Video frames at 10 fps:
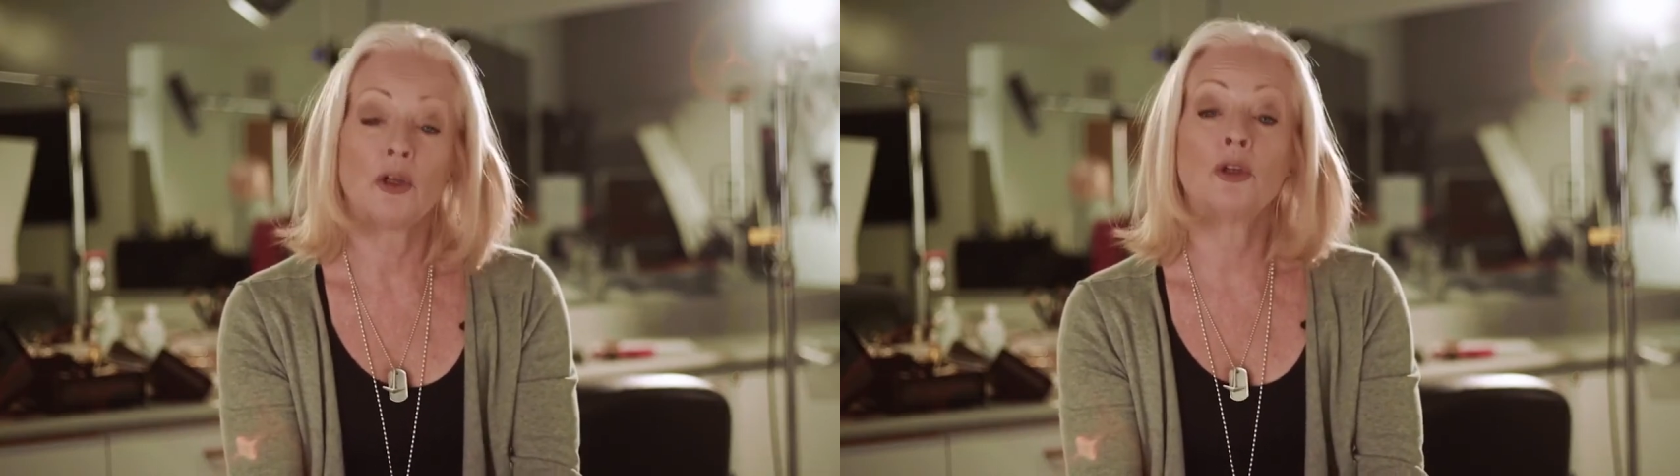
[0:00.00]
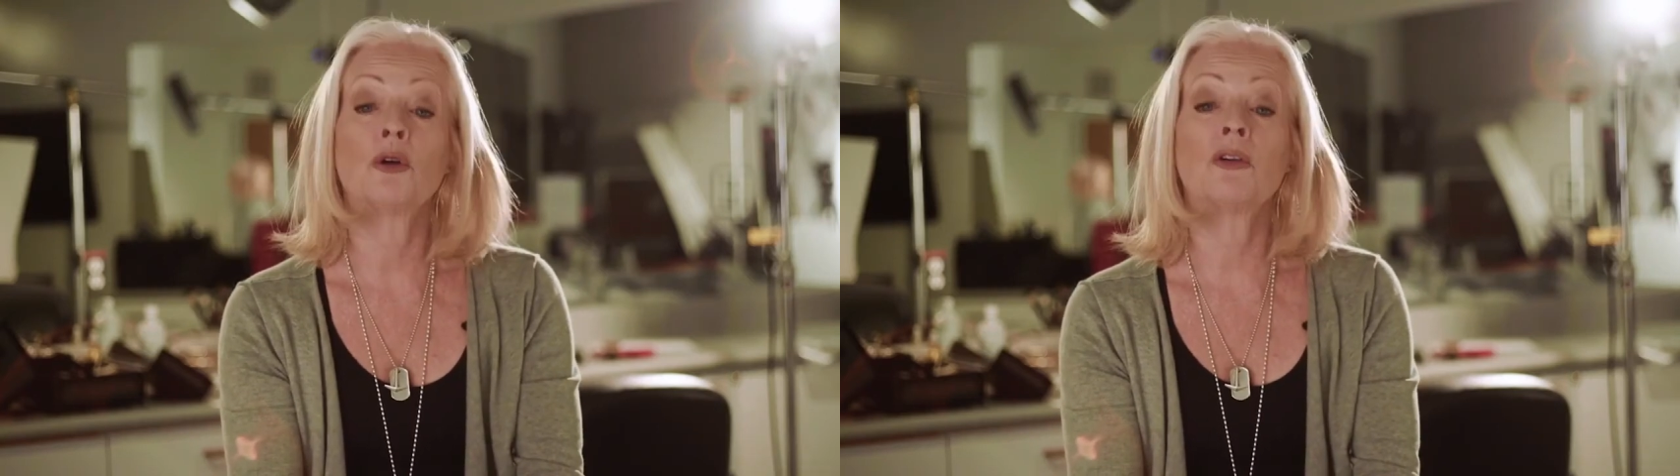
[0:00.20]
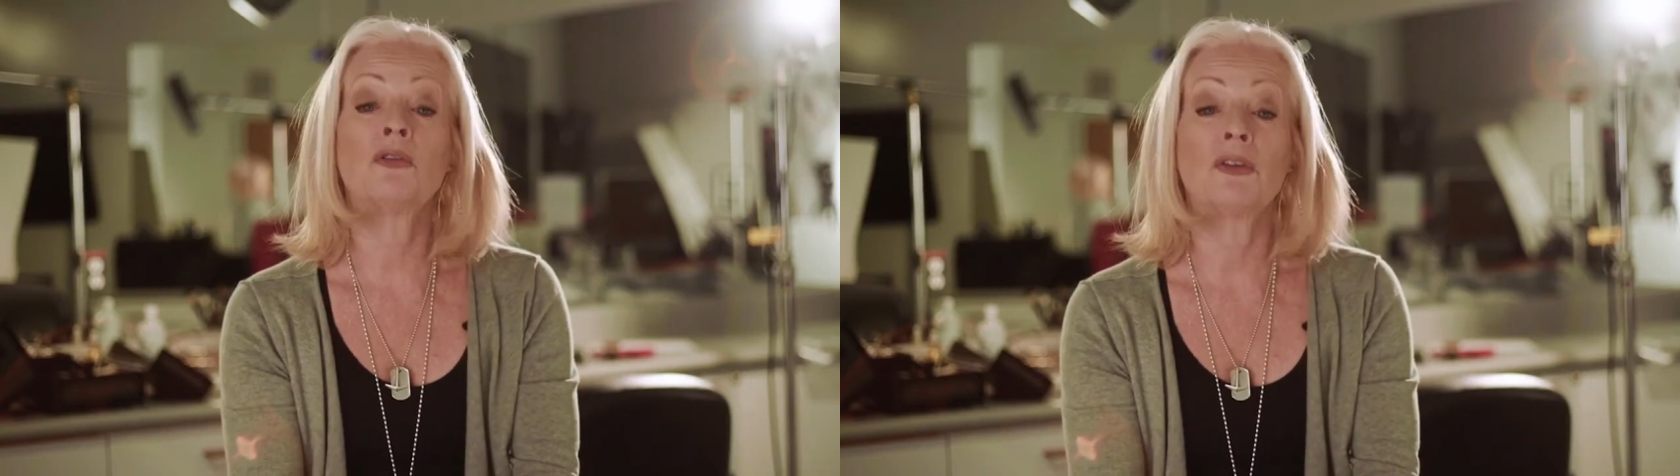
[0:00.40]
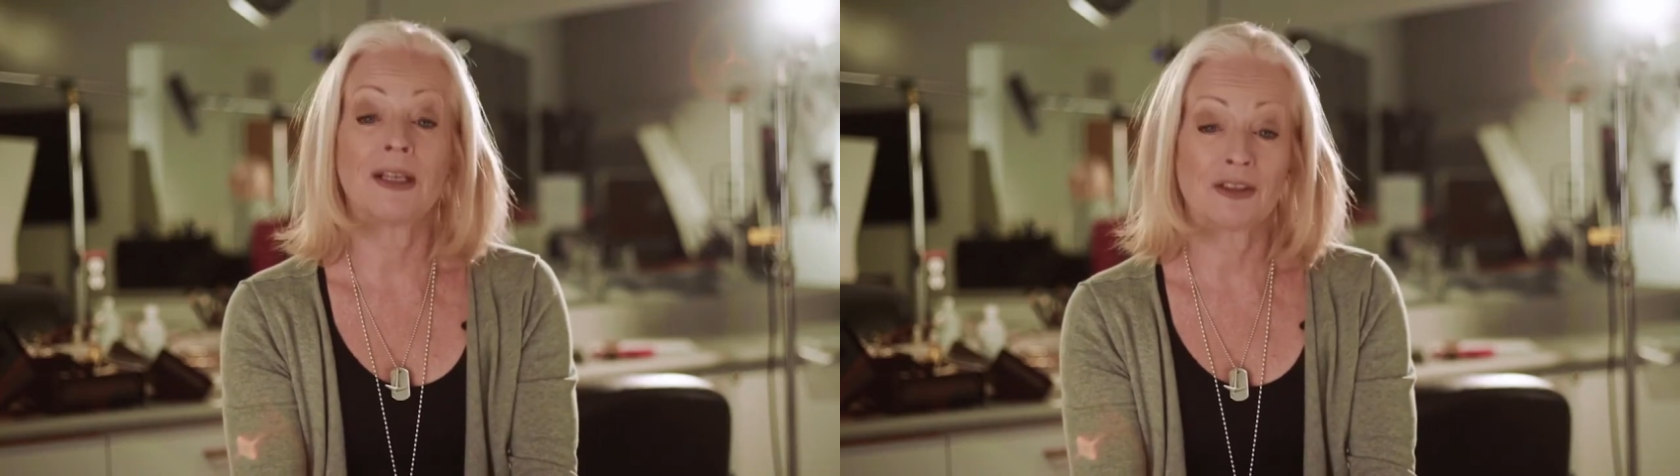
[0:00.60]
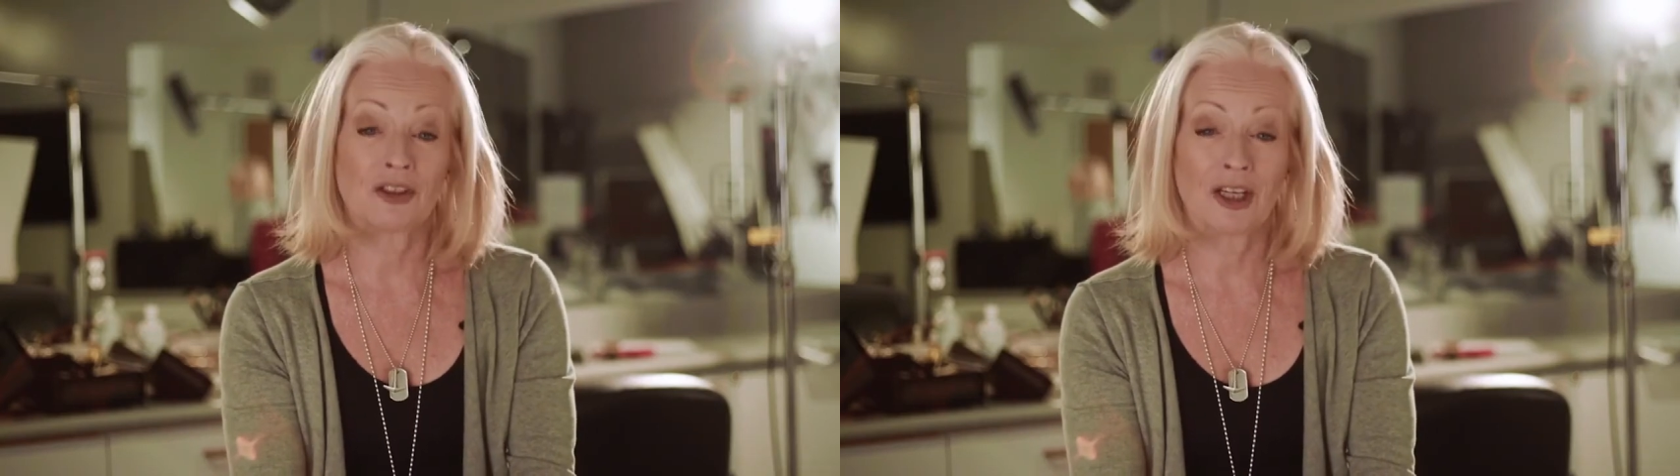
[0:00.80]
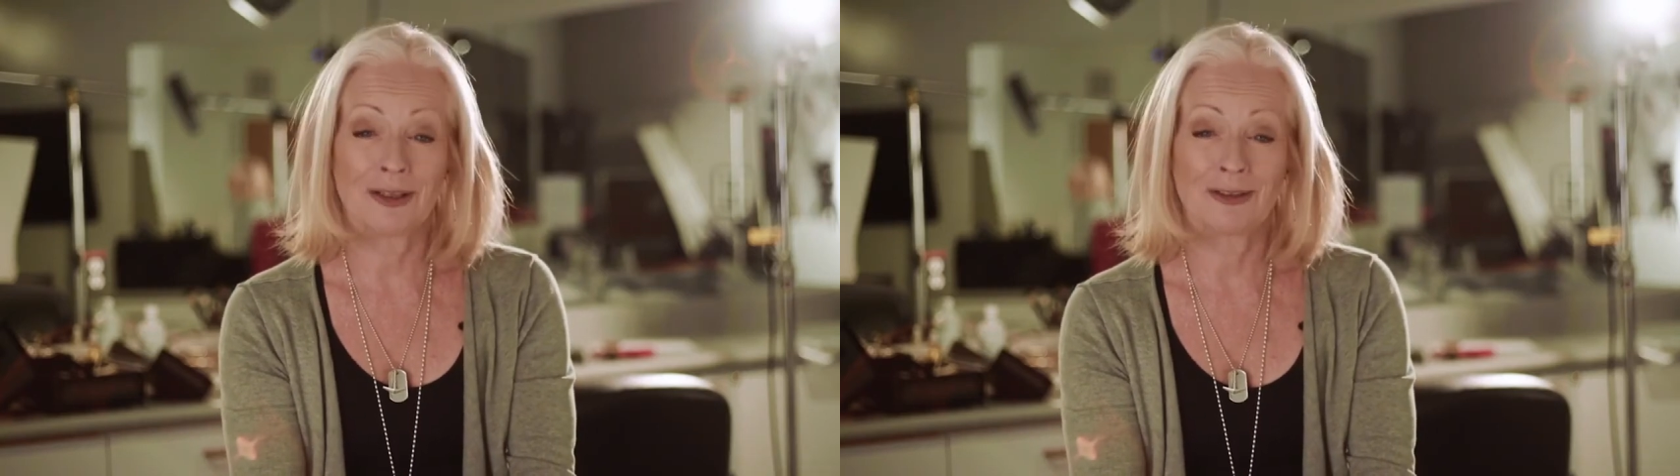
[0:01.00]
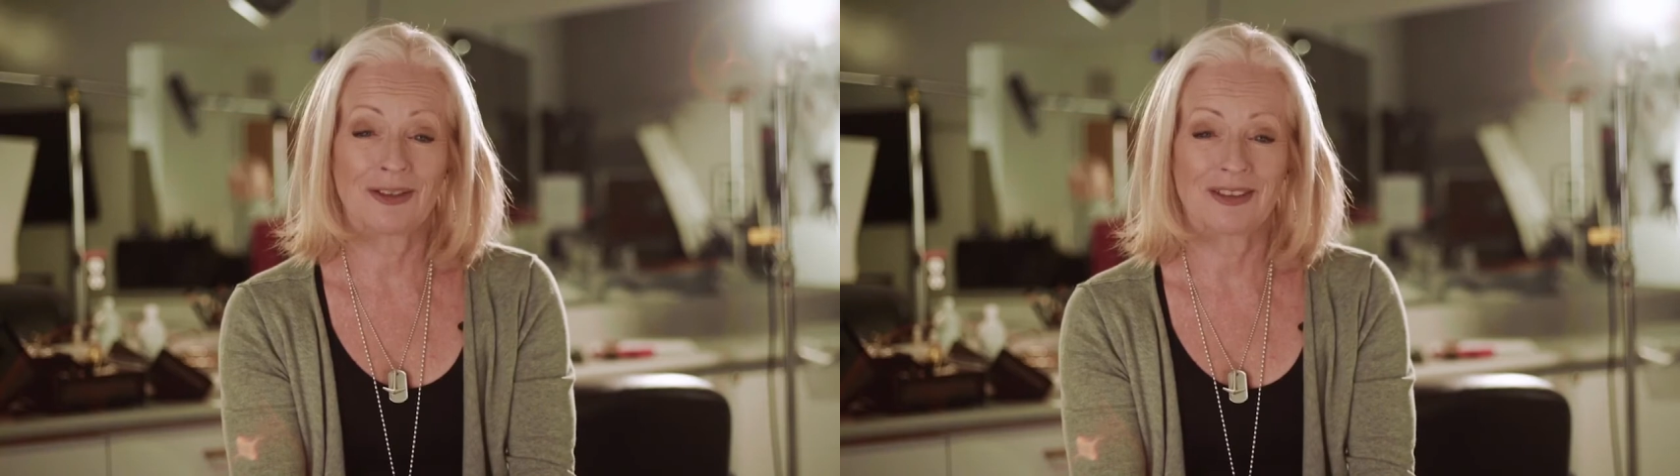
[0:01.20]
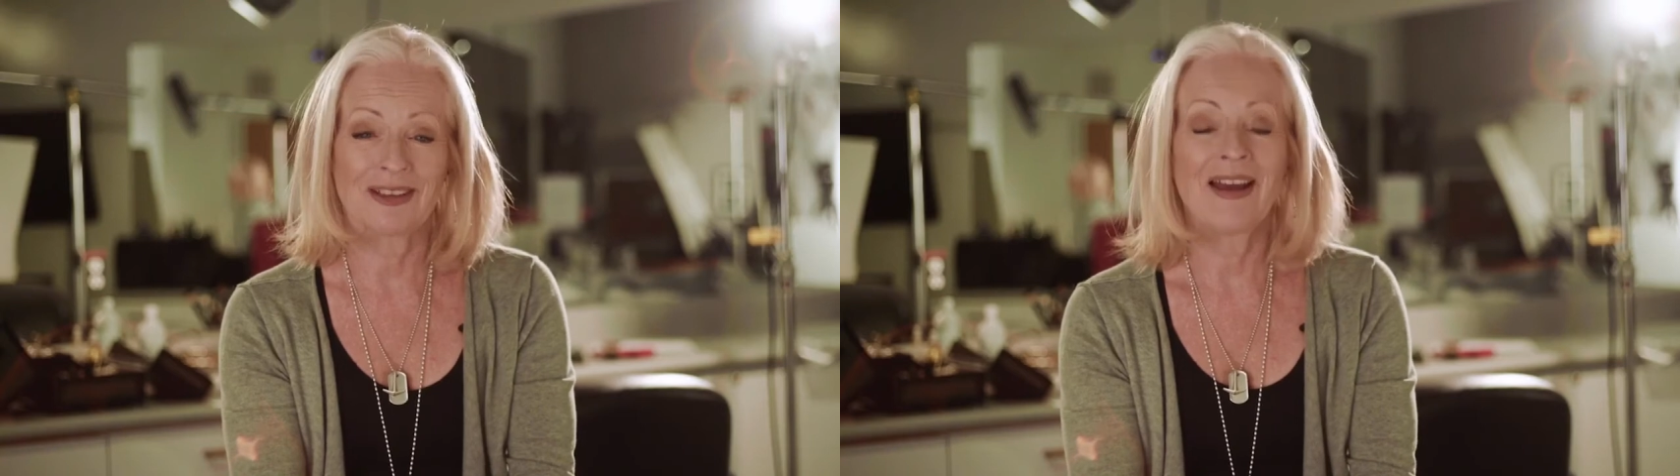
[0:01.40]
Your face
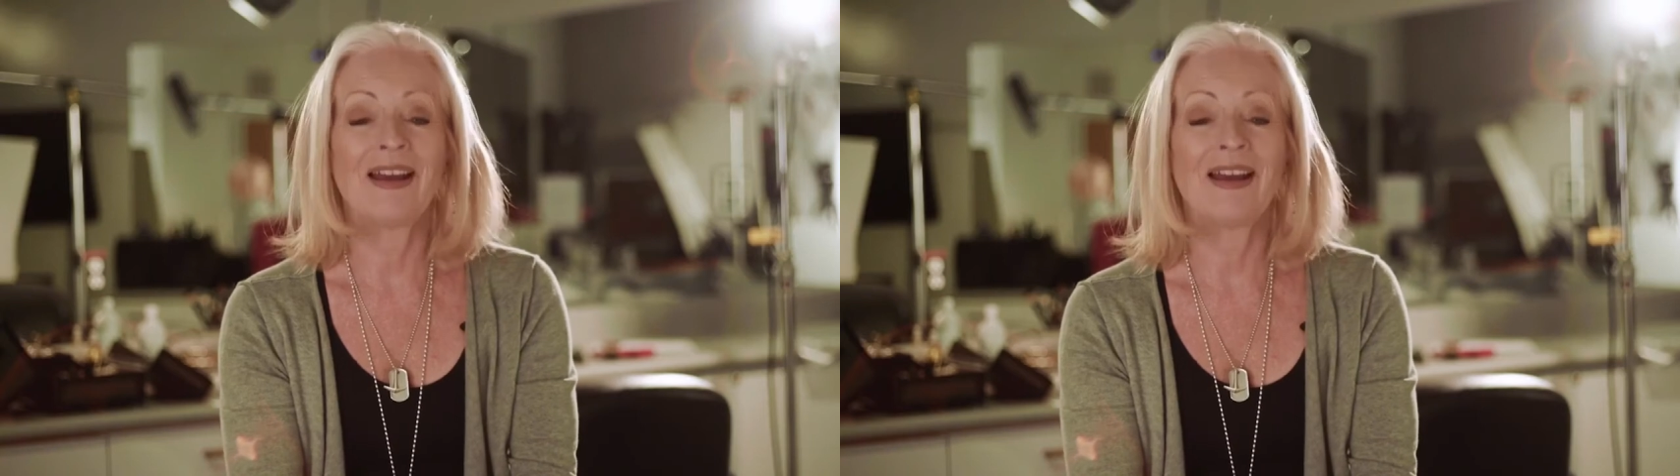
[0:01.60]
changes